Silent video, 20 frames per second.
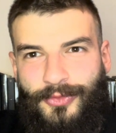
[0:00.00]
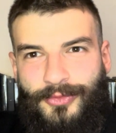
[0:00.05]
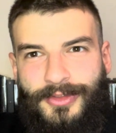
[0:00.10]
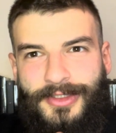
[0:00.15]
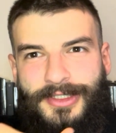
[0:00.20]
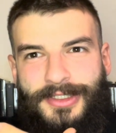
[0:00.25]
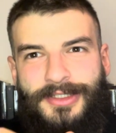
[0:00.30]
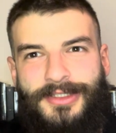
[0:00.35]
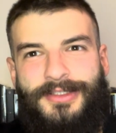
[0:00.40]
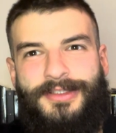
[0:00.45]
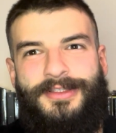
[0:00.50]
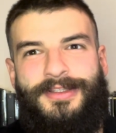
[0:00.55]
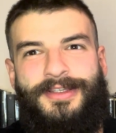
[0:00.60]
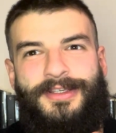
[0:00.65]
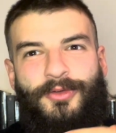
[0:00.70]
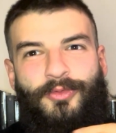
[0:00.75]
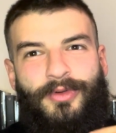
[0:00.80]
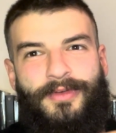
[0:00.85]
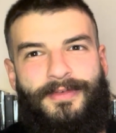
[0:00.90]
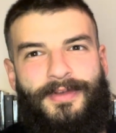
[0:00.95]
This is the
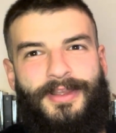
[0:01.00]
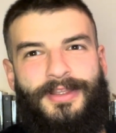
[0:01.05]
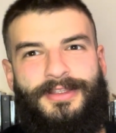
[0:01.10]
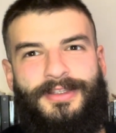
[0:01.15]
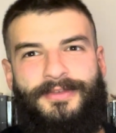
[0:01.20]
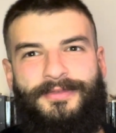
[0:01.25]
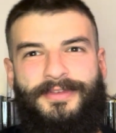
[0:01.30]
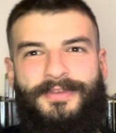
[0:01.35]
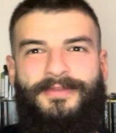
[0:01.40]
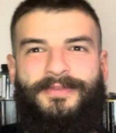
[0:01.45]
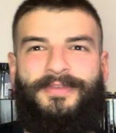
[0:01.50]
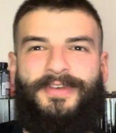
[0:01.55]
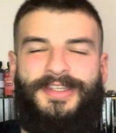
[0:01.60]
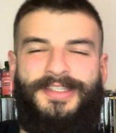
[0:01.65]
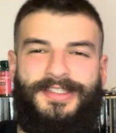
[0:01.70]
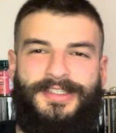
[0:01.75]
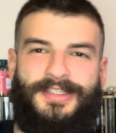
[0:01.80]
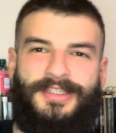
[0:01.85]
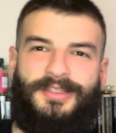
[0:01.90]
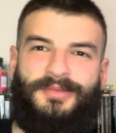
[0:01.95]
equivalent of
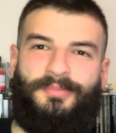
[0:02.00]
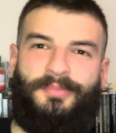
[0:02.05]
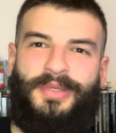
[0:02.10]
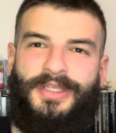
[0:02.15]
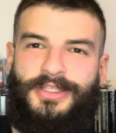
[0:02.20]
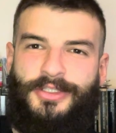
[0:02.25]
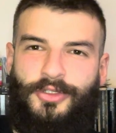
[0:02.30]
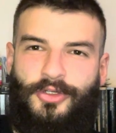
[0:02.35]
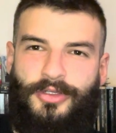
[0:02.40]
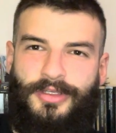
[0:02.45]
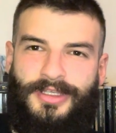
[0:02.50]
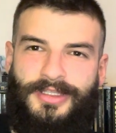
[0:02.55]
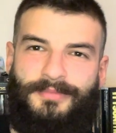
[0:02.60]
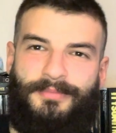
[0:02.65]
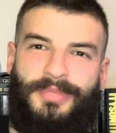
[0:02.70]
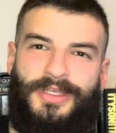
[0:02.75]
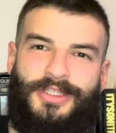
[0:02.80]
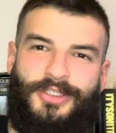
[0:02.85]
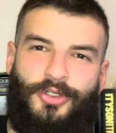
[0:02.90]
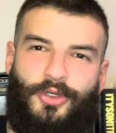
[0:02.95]
investing in
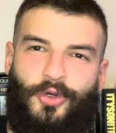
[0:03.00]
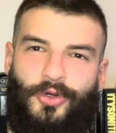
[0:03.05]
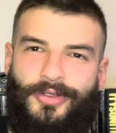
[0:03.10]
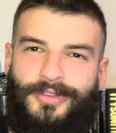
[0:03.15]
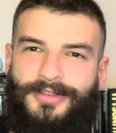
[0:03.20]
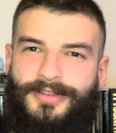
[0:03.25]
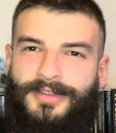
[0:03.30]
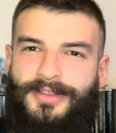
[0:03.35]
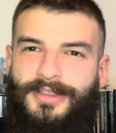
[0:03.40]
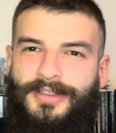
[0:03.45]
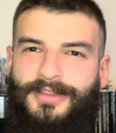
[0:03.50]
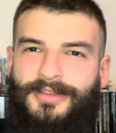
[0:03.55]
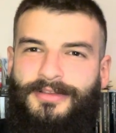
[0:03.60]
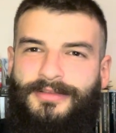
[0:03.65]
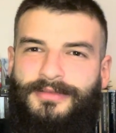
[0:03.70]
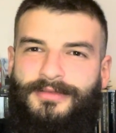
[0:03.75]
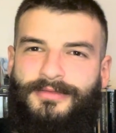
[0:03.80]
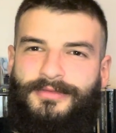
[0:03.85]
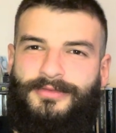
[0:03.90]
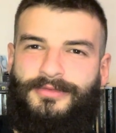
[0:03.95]
Bitcoin
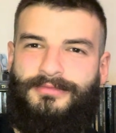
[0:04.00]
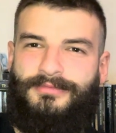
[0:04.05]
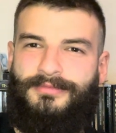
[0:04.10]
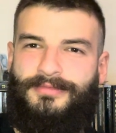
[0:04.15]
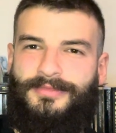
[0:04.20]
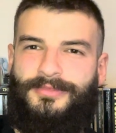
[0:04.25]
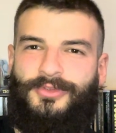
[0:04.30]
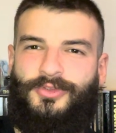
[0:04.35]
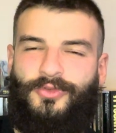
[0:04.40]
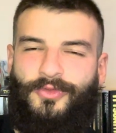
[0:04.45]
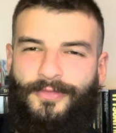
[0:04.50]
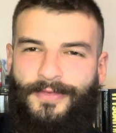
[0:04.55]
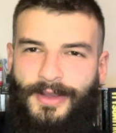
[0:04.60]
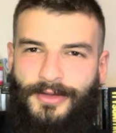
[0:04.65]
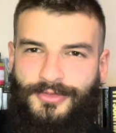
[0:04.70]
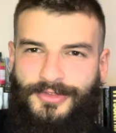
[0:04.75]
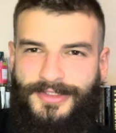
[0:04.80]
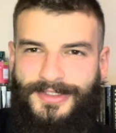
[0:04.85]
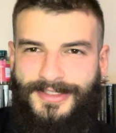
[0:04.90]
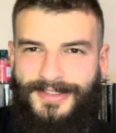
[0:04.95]
in
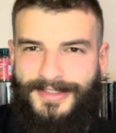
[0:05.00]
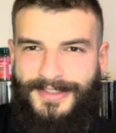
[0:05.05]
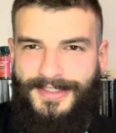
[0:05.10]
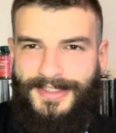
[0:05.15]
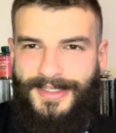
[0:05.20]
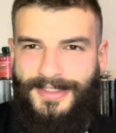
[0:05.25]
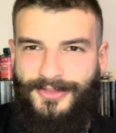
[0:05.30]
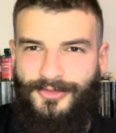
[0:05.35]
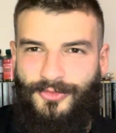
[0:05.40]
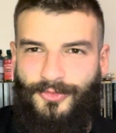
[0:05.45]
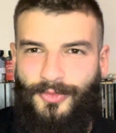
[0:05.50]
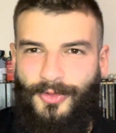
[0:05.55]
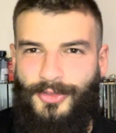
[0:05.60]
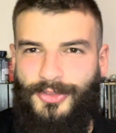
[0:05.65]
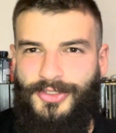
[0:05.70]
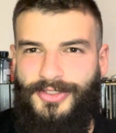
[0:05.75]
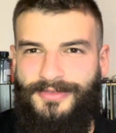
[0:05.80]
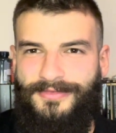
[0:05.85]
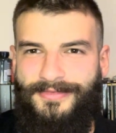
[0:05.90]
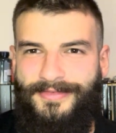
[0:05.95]
2010. You're
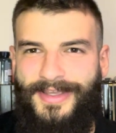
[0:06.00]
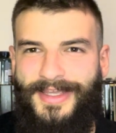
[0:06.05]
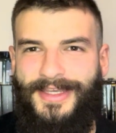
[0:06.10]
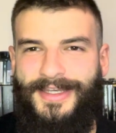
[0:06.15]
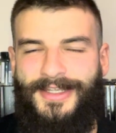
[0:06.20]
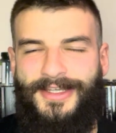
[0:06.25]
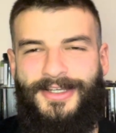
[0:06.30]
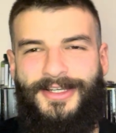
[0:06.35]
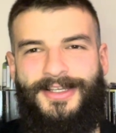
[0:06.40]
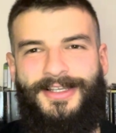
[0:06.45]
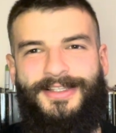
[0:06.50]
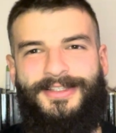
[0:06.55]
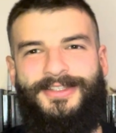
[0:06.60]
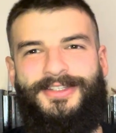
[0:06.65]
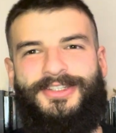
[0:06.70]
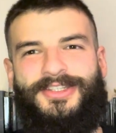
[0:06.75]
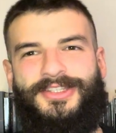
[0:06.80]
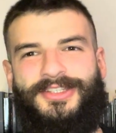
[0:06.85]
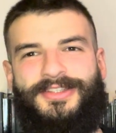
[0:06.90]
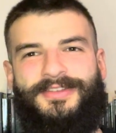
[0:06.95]
watching very early.
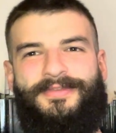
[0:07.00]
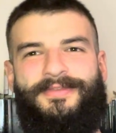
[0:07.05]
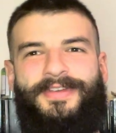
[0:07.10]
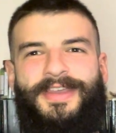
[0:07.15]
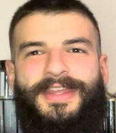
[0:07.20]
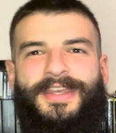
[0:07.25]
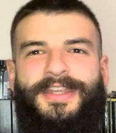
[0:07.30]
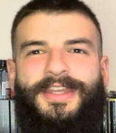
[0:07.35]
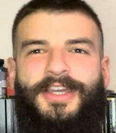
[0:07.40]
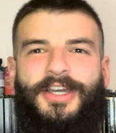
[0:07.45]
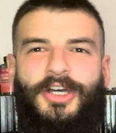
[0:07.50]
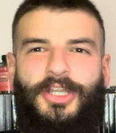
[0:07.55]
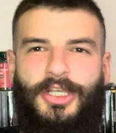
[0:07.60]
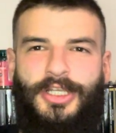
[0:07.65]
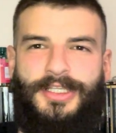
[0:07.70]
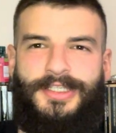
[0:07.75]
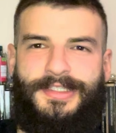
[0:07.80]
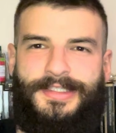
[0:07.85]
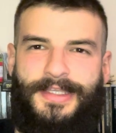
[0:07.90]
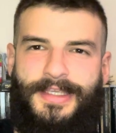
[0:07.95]
This is the very
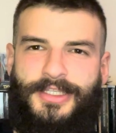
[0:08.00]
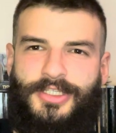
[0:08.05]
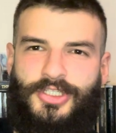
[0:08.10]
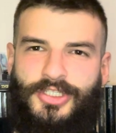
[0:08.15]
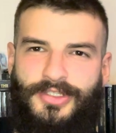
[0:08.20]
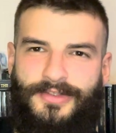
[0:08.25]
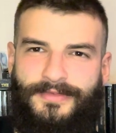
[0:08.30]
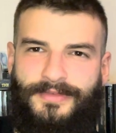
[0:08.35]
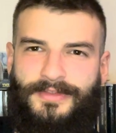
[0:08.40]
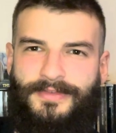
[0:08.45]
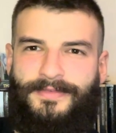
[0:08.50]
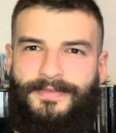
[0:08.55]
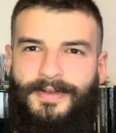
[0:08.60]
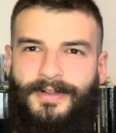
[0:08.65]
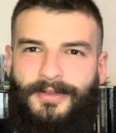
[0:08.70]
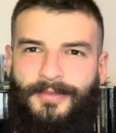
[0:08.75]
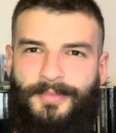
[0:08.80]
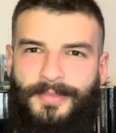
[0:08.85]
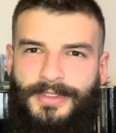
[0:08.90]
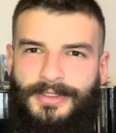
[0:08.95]
early stages of
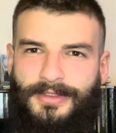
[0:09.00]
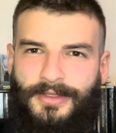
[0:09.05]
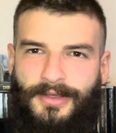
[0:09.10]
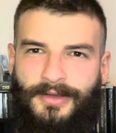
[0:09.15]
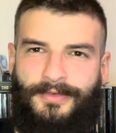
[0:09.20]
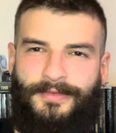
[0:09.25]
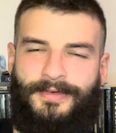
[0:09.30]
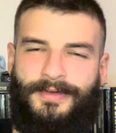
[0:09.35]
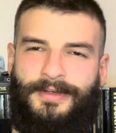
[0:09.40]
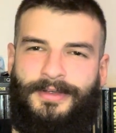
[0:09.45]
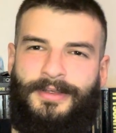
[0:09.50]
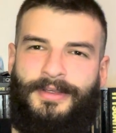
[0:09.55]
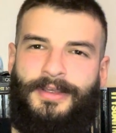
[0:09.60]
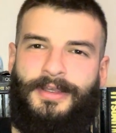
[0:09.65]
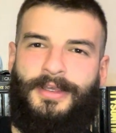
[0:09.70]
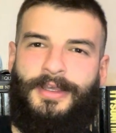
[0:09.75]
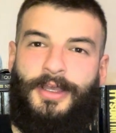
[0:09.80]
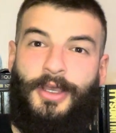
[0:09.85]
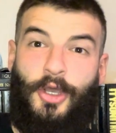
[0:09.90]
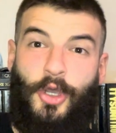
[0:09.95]
development of a
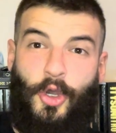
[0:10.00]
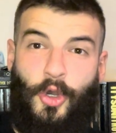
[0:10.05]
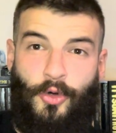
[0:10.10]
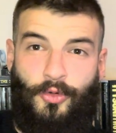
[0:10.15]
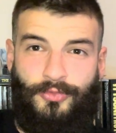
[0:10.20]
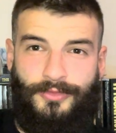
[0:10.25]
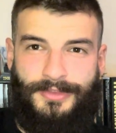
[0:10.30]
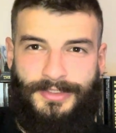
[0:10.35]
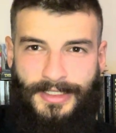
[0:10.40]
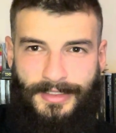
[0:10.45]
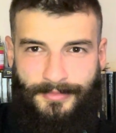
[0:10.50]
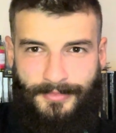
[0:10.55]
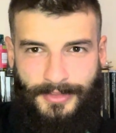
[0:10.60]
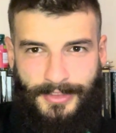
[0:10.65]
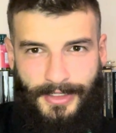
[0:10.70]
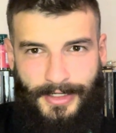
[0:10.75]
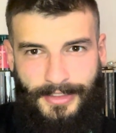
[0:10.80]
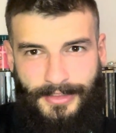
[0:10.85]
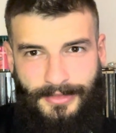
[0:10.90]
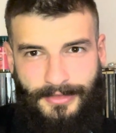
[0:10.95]
all-time
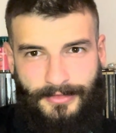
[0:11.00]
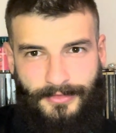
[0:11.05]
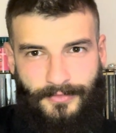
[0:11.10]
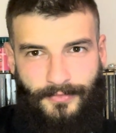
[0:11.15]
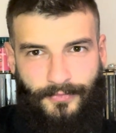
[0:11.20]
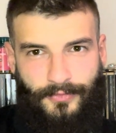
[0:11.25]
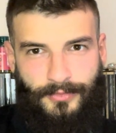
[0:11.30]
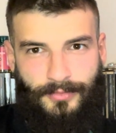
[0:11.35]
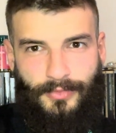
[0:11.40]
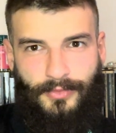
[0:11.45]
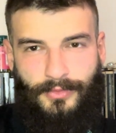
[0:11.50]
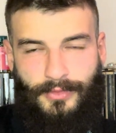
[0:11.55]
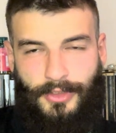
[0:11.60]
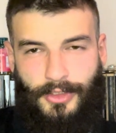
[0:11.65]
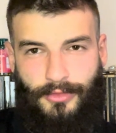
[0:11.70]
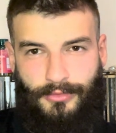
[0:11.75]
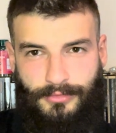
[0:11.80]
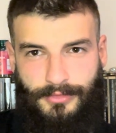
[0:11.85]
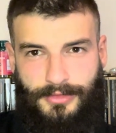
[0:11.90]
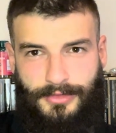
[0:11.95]
great football
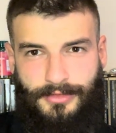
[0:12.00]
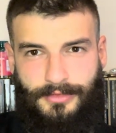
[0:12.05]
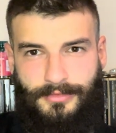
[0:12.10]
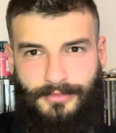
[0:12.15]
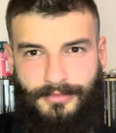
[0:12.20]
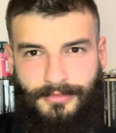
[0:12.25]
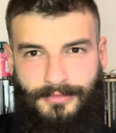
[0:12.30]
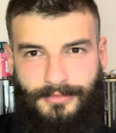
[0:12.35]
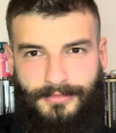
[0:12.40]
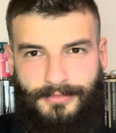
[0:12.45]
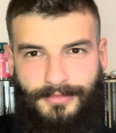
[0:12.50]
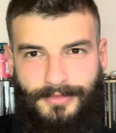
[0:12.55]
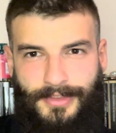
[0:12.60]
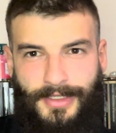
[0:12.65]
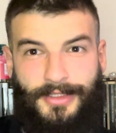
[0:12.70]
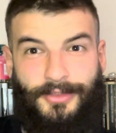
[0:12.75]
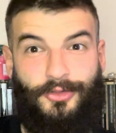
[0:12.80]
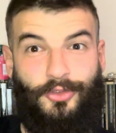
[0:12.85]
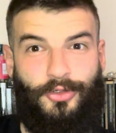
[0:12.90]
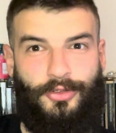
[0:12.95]
coach,
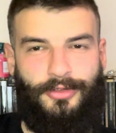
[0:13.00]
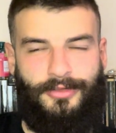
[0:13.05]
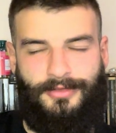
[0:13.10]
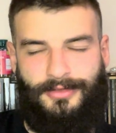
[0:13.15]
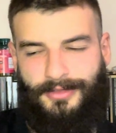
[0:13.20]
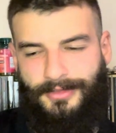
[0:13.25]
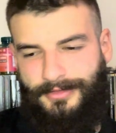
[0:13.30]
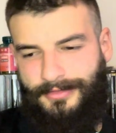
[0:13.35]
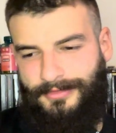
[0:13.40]
and not only.